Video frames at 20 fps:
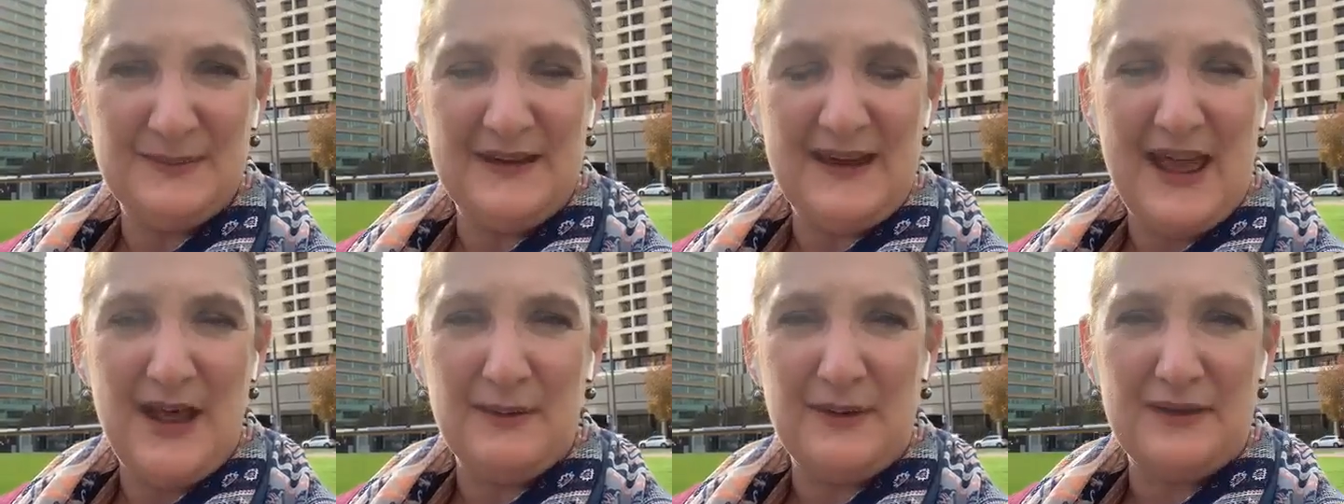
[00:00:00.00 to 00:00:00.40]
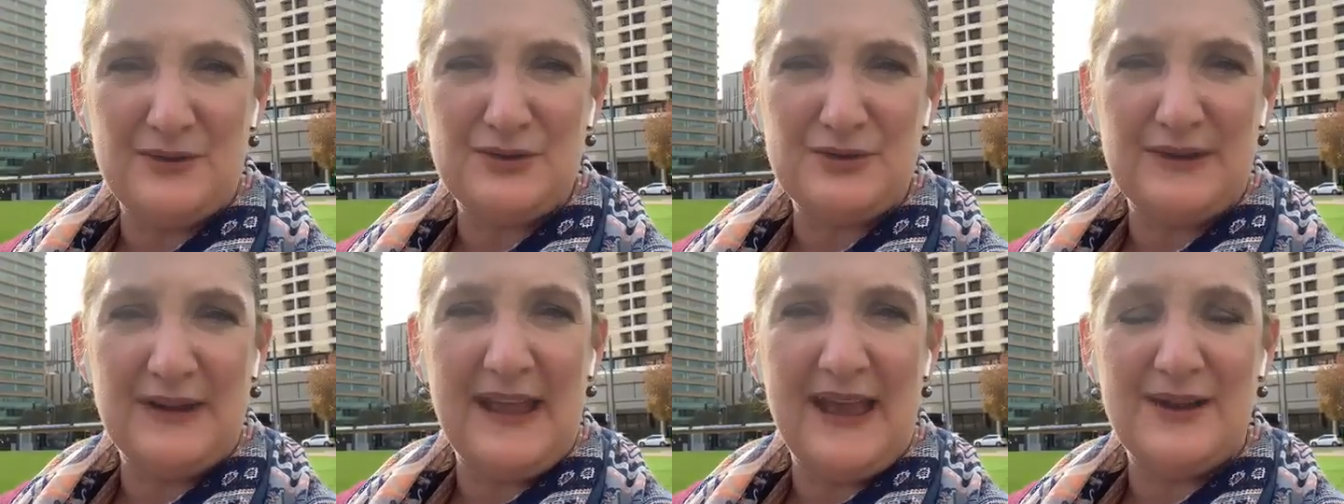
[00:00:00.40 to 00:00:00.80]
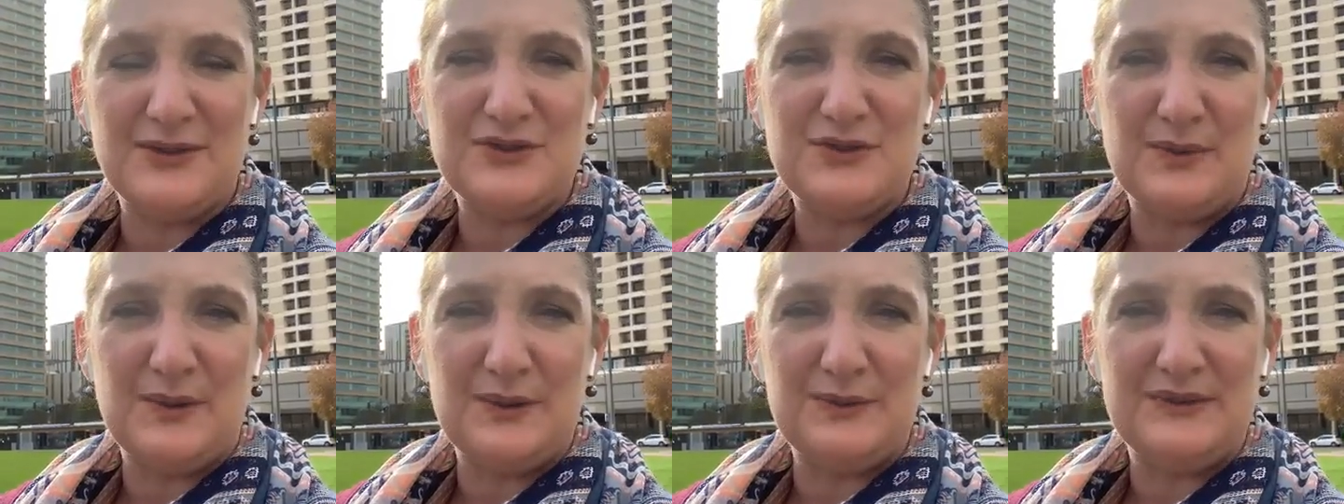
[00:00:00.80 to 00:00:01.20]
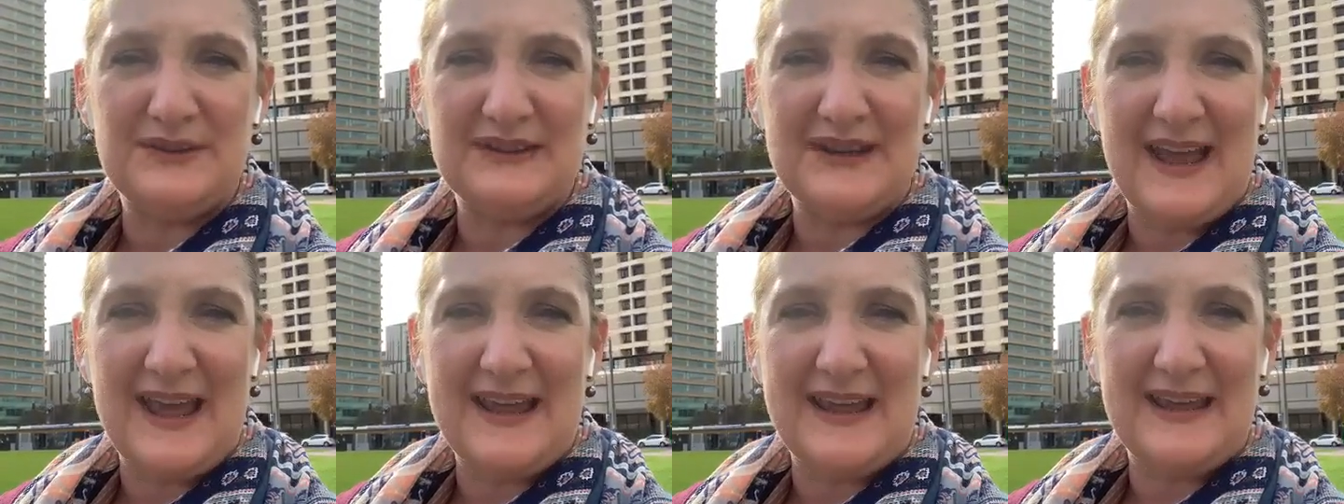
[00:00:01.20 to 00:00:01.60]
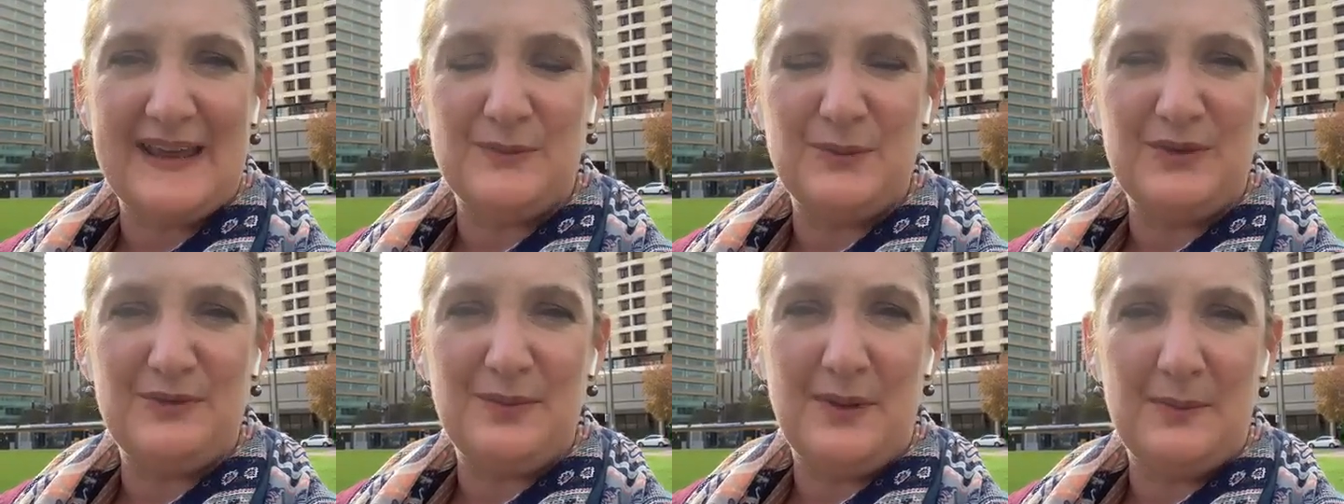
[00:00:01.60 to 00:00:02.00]
We're now entering our 12th day
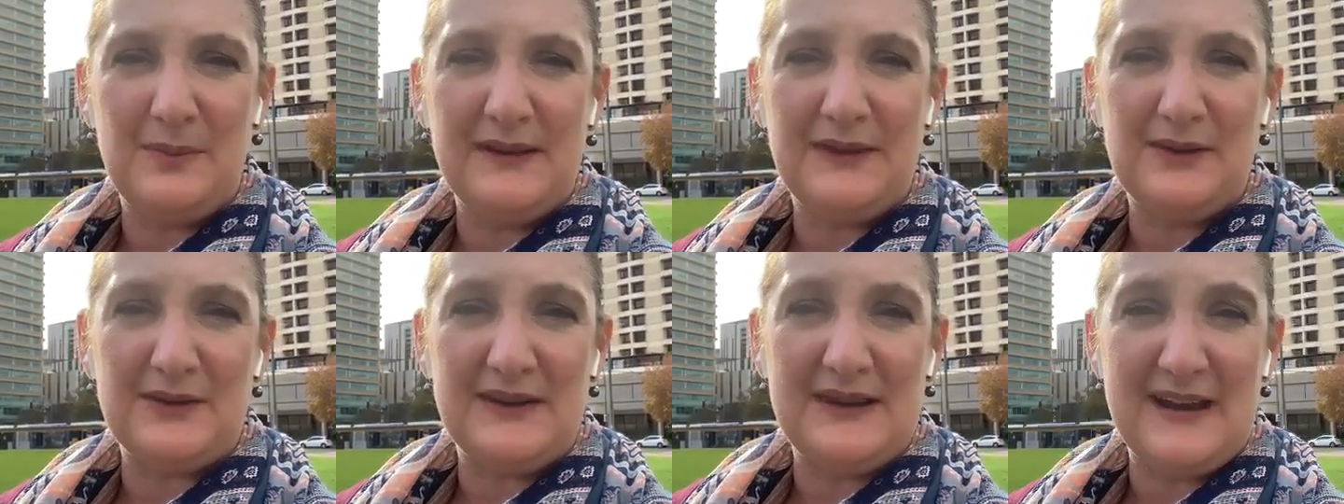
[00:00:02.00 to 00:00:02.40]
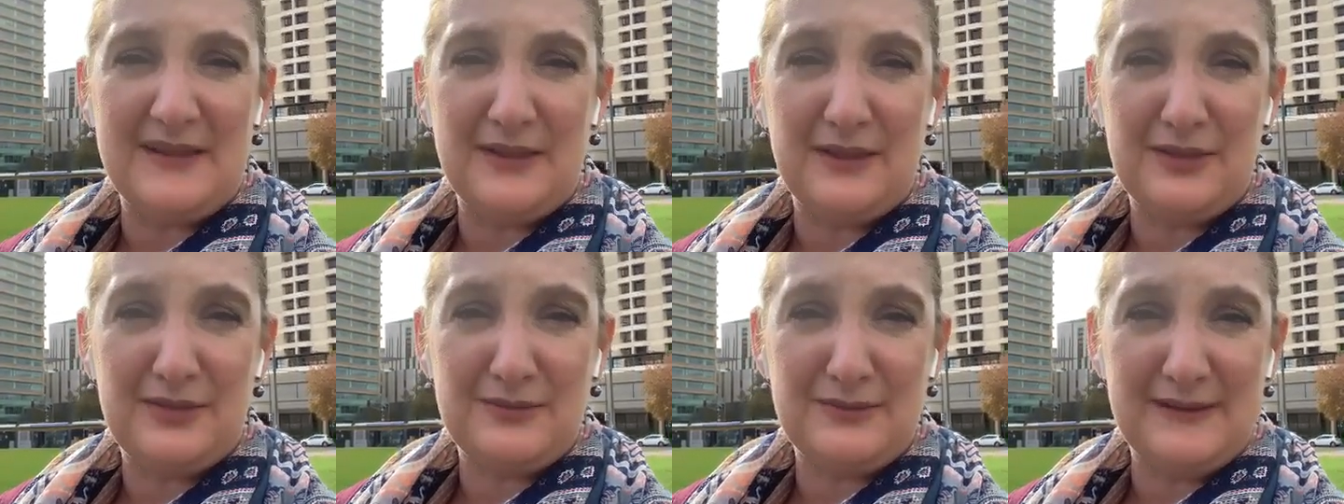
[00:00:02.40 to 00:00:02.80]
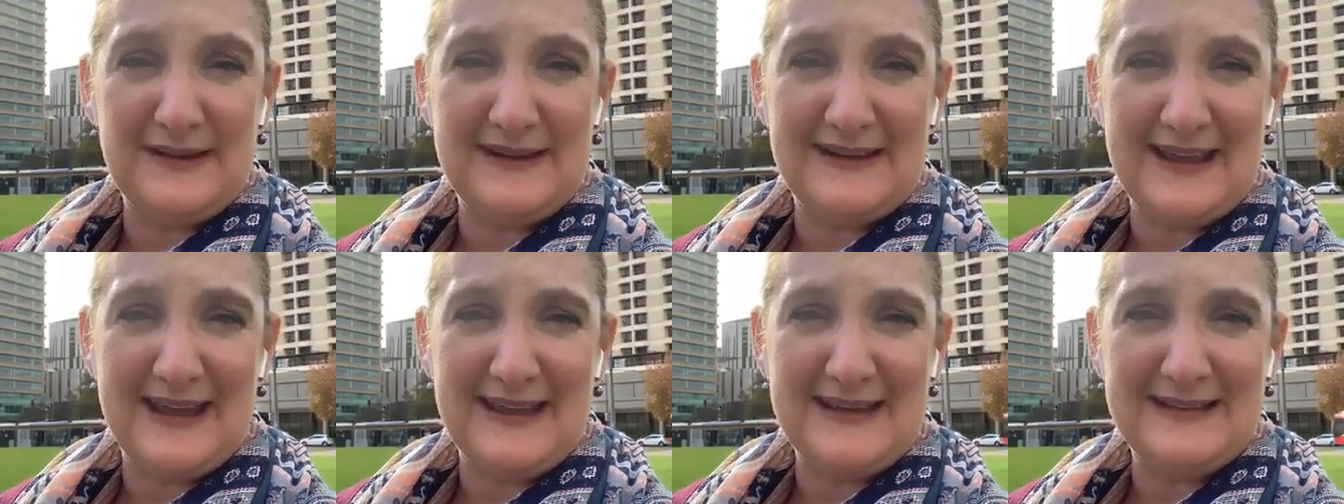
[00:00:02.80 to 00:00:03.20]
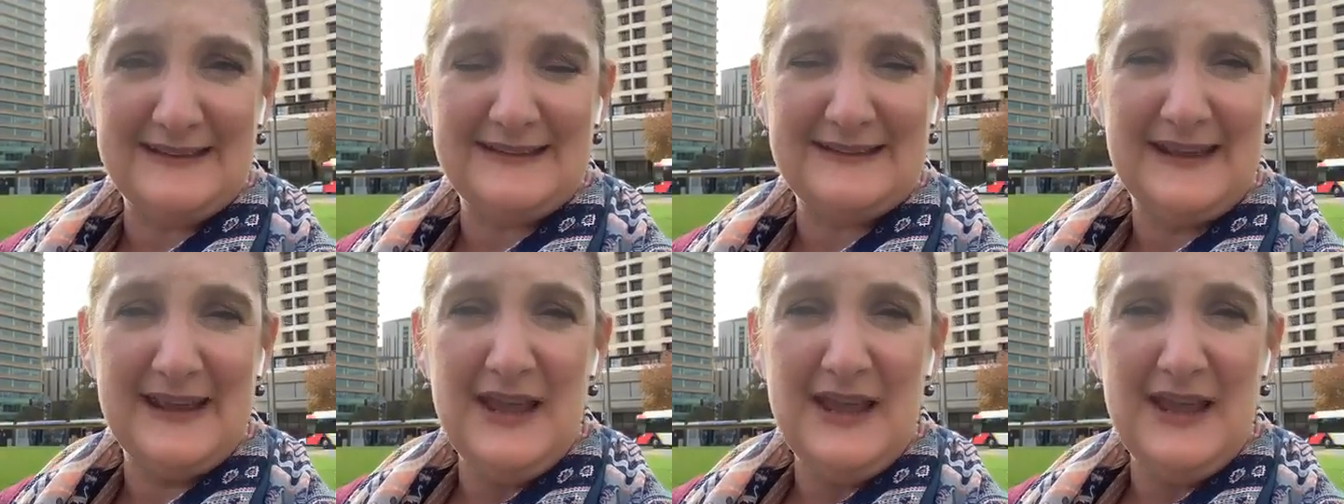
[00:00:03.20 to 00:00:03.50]
and we've probably got another 3 days.